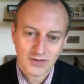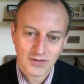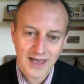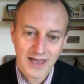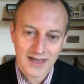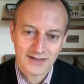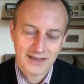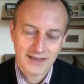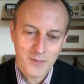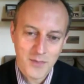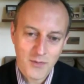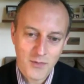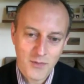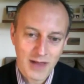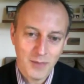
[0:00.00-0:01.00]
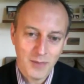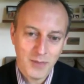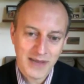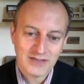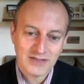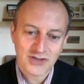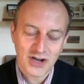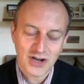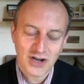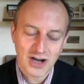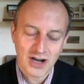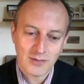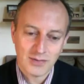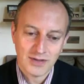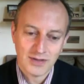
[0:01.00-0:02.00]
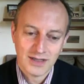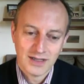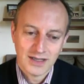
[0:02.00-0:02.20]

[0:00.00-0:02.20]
had a well-paid job,